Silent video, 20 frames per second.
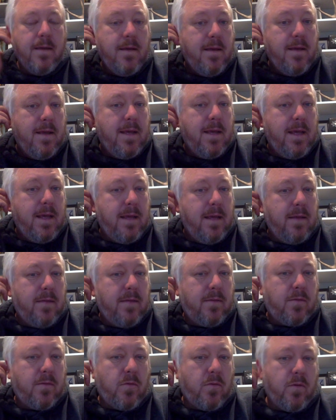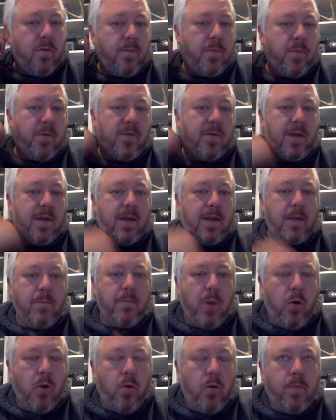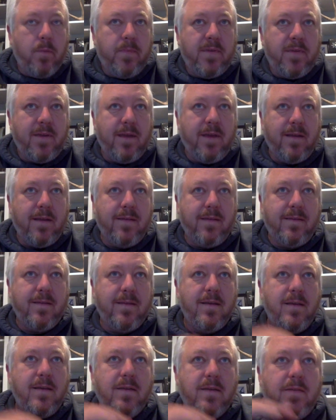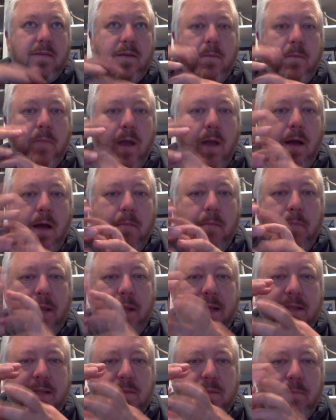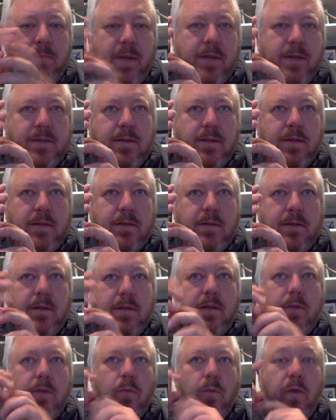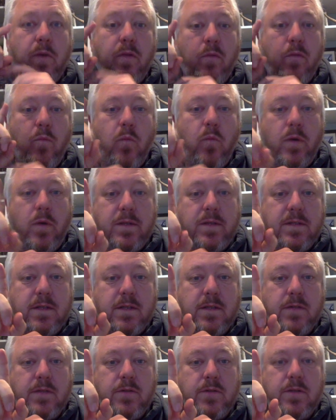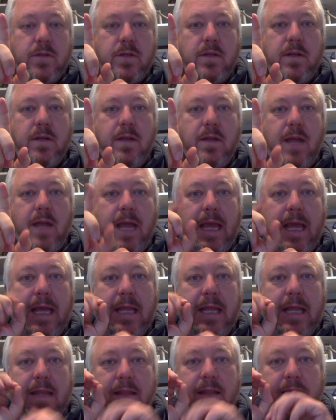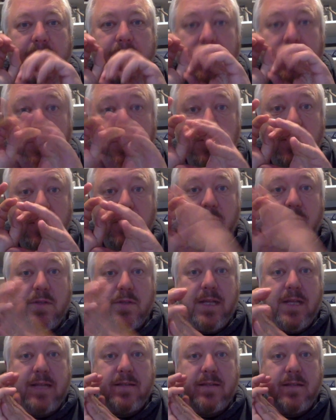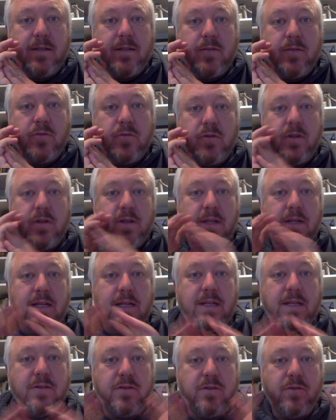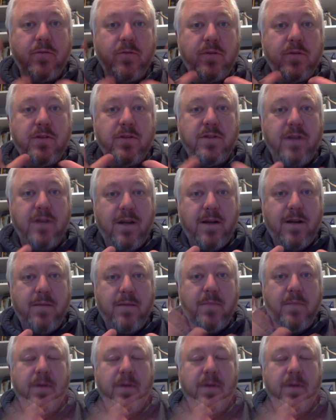is sort of presenting poems as some complex puzzle with one solution, and the teacher knows that solution, and it's your job